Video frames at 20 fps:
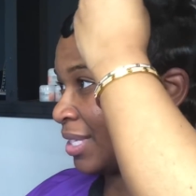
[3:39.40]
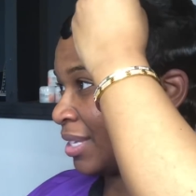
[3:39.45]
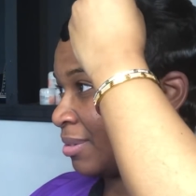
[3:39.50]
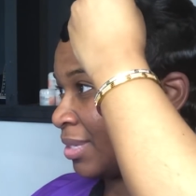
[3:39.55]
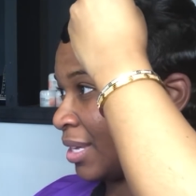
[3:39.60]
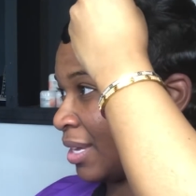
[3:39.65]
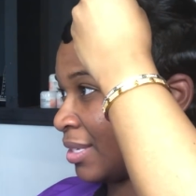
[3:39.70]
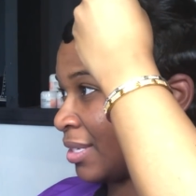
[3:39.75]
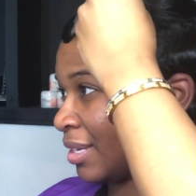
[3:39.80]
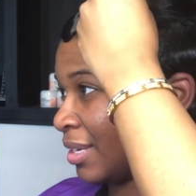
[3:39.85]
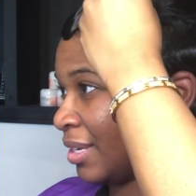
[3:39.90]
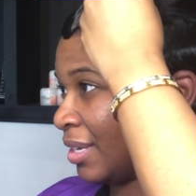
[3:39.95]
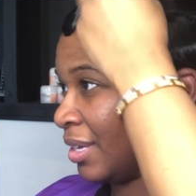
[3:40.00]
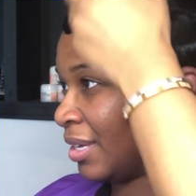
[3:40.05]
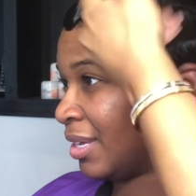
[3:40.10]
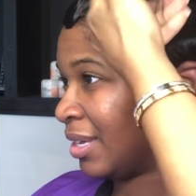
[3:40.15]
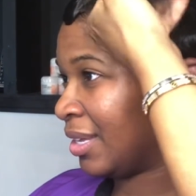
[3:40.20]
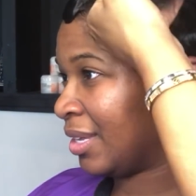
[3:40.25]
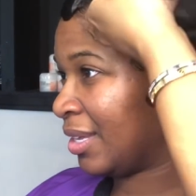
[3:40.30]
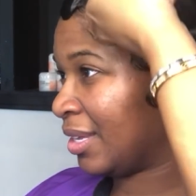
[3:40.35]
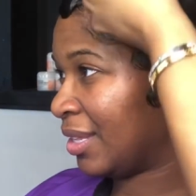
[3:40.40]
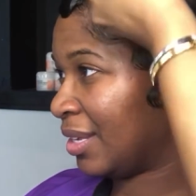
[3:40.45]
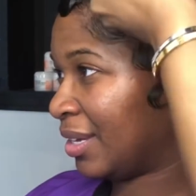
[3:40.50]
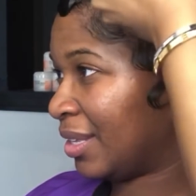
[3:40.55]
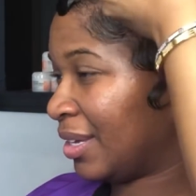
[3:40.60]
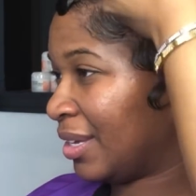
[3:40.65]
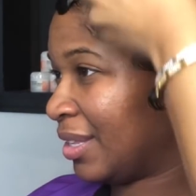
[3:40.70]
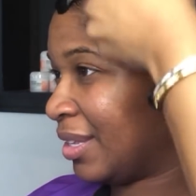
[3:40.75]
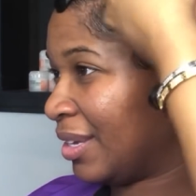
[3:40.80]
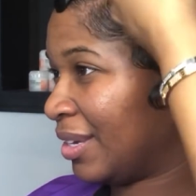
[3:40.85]
I pick it apart with the
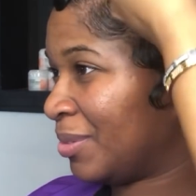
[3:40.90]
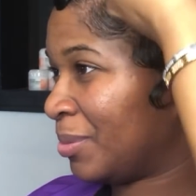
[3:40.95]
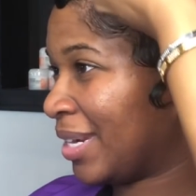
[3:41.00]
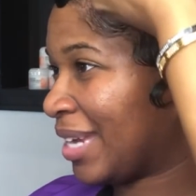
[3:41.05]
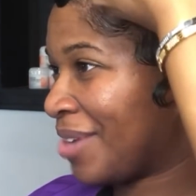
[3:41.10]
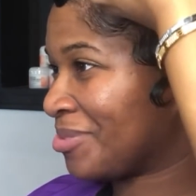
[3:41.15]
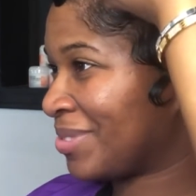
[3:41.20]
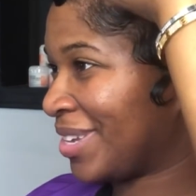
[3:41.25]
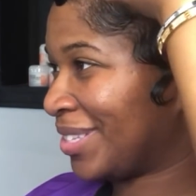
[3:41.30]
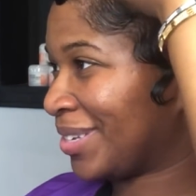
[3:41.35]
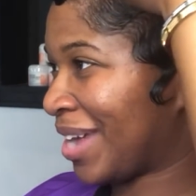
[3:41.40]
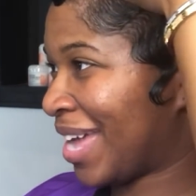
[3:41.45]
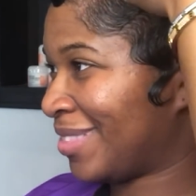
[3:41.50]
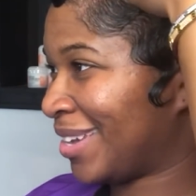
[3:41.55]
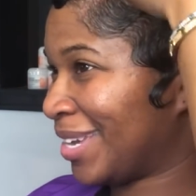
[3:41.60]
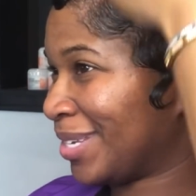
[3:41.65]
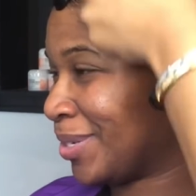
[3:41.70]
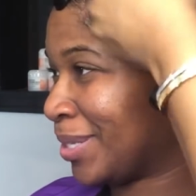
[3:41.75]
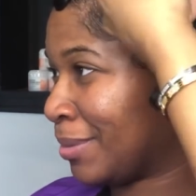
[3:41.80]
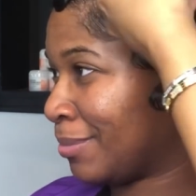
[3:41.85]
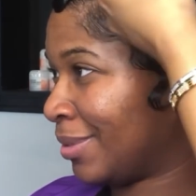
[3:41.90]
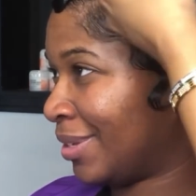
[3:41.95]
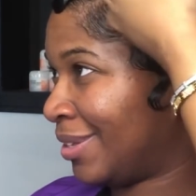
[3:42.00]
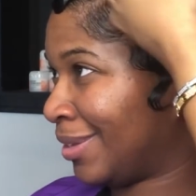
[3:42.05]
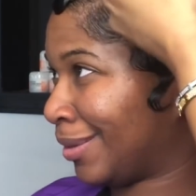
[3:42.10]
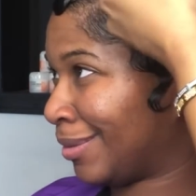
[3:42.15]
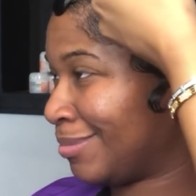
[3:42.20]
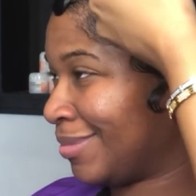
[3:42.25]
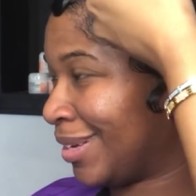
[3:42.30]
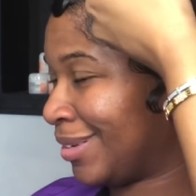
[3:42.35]
tail of the comb because you don't
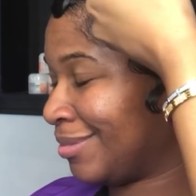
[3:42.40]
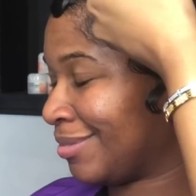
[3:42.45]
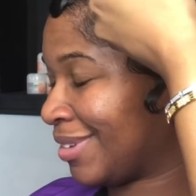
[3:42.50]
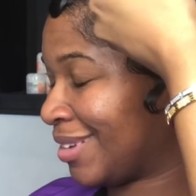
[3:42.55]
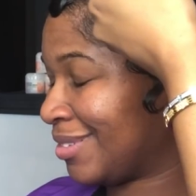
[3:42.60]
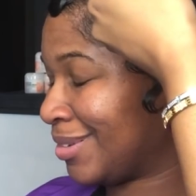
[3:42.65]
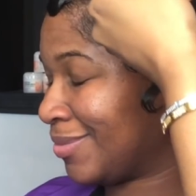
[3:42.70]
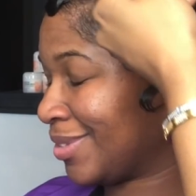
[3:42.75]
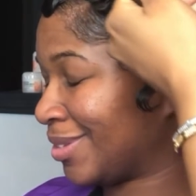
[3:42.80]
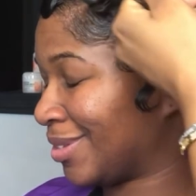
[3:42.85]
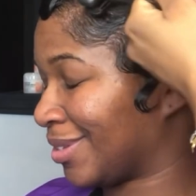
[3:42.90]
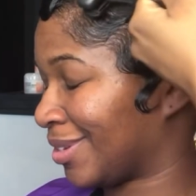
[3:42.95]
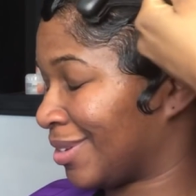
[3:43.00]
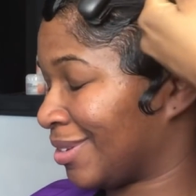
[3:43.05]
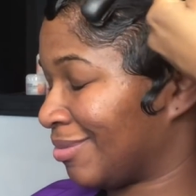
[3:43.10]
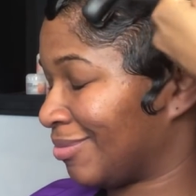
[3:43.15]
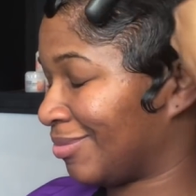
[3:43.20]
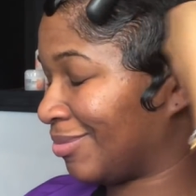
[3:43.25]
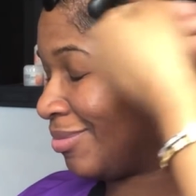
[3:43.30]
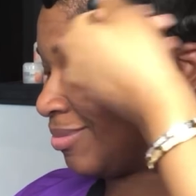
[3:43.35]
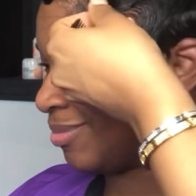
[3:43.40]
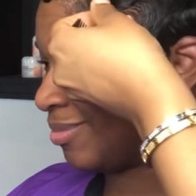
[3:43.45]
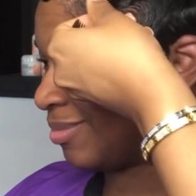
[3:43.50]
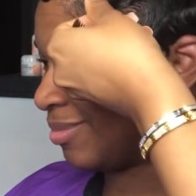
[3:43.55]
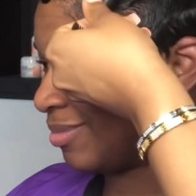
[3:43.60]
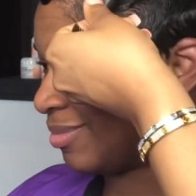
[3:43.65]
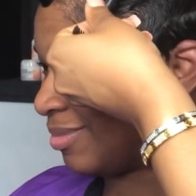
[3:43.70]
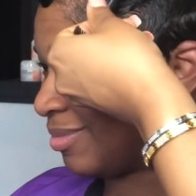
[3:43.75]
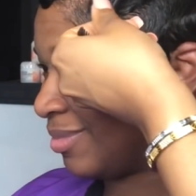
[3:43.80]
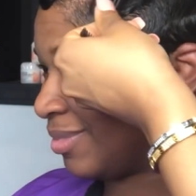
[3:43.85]
wanna comb the waves out. You
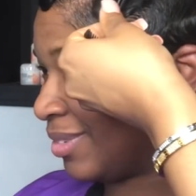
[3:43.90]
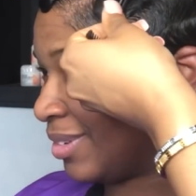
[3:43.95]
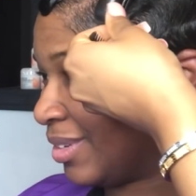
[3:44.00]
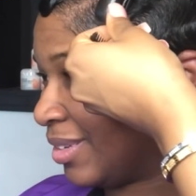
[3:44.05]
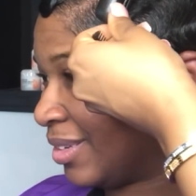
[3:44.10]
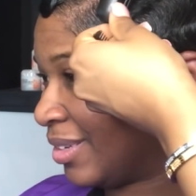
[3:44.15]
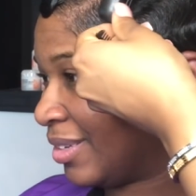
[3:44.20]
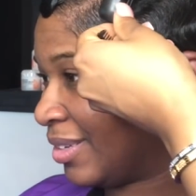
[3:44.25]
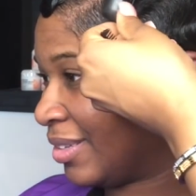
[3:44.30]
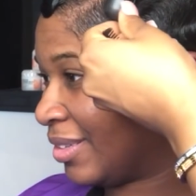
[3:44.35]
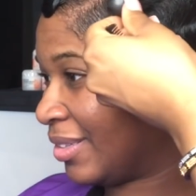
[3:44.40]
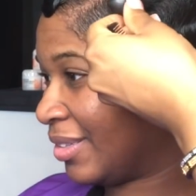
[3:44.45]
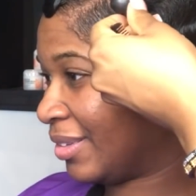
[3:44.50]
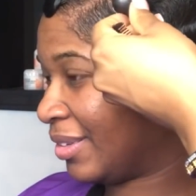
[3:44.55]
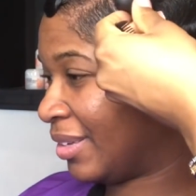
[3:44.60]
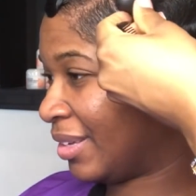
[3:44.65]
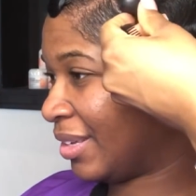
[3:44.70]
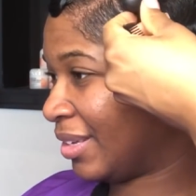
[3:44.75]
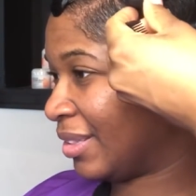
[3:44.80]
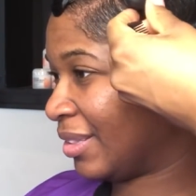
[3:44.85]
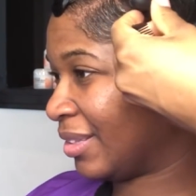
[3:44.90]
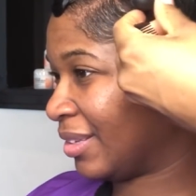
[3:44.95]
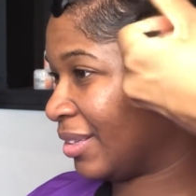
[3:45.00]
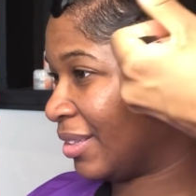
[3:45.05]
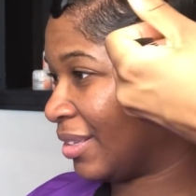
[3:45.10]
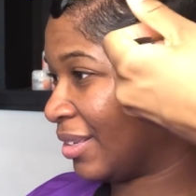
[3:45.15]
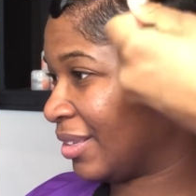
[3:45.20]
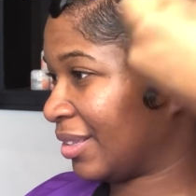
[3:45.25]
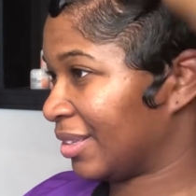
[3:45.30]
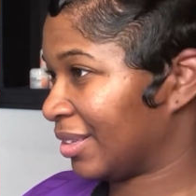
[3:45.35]
just wanna pick out the
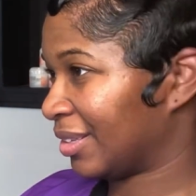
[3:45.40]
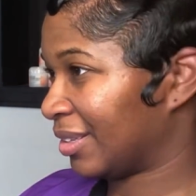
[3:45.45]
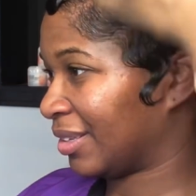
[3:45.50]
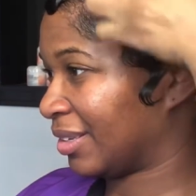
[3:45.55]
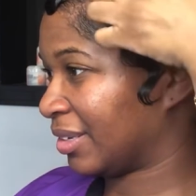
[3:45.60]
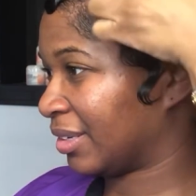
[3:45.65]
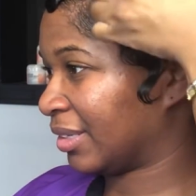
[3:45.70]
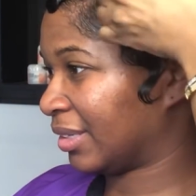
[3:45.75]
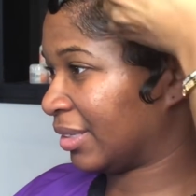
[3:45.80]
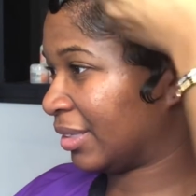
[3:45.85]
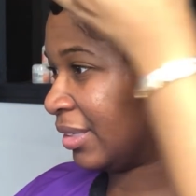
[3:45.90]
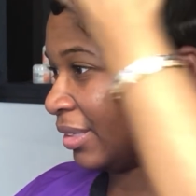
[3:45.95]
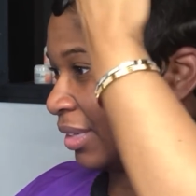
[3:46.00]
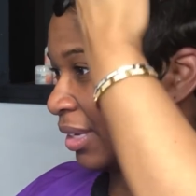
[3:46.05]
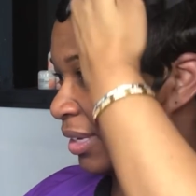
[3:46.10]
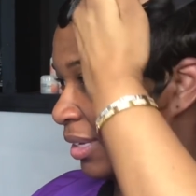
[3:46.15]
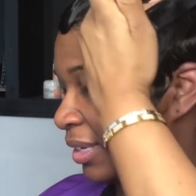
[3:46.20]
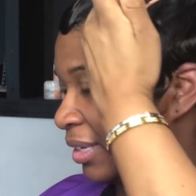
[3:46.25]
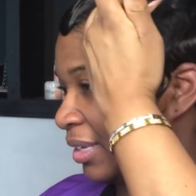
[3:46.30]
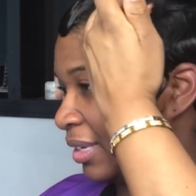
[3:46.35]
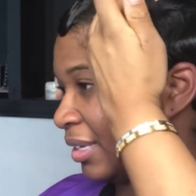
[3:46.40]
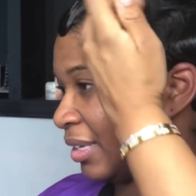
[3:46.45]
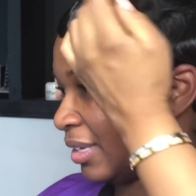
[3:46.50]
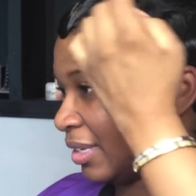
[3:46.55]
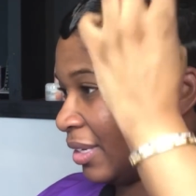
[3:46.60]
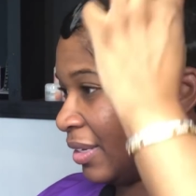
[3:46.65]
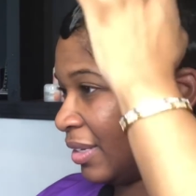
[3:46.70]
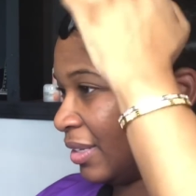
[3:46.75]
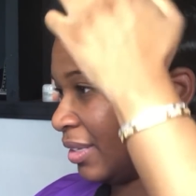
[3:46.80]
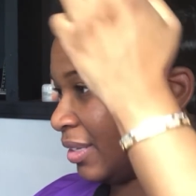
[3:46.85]
section of hair that you want to
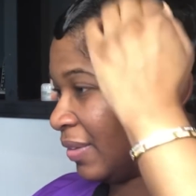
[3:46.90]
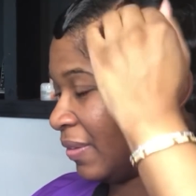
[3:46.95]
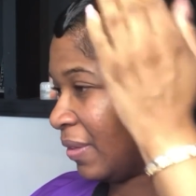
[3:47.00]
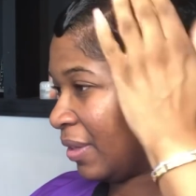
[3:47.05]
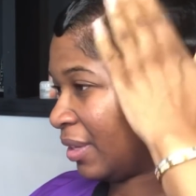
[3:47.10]
curl.